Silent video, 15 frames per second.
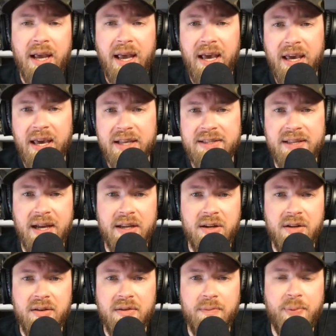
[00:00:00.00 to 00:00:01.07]
and gets that
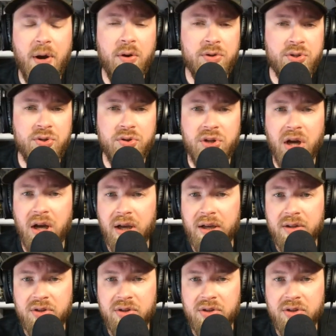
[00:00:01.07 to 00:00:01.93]
poster dunk,